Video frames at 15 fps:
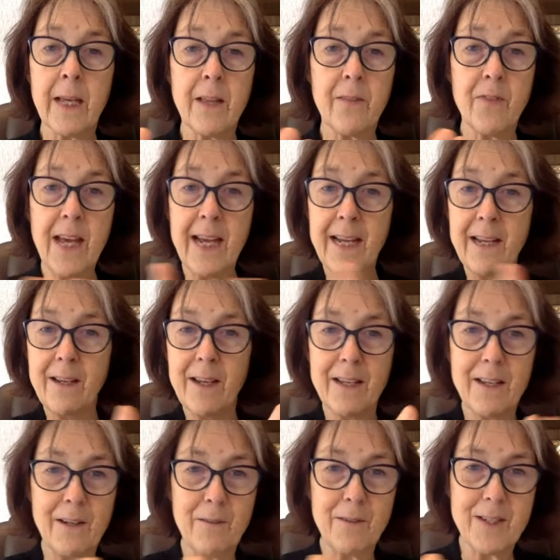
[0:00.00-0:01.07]
they eh,
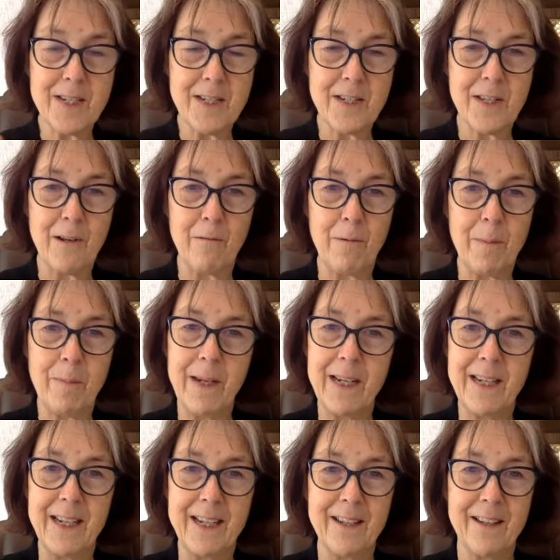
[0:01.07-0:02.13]
eh, since they're
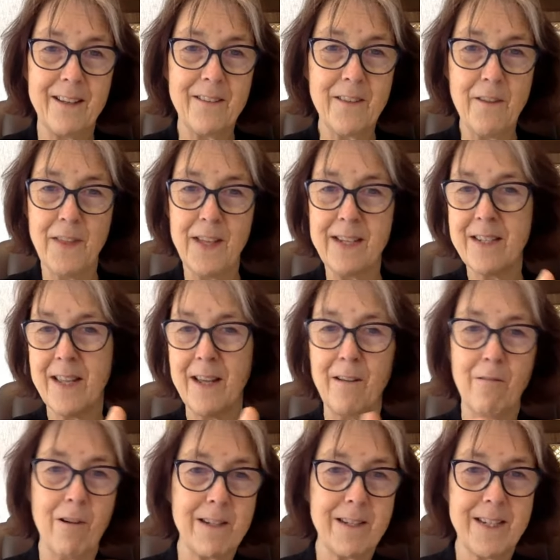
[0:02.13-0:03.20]
repeating the things that
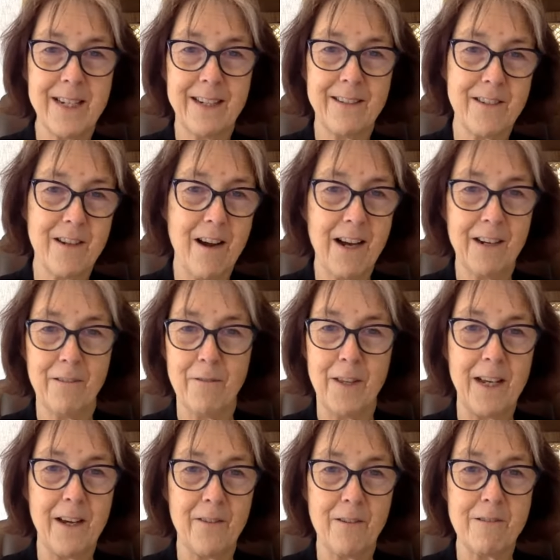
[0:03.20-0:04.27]
are on TikTok or
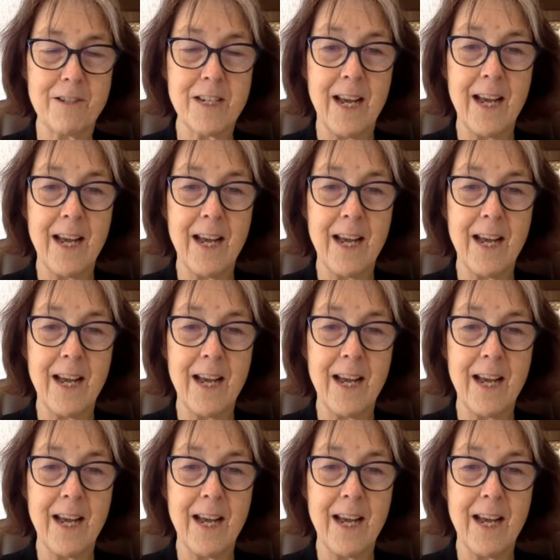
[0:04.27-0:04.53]
the others,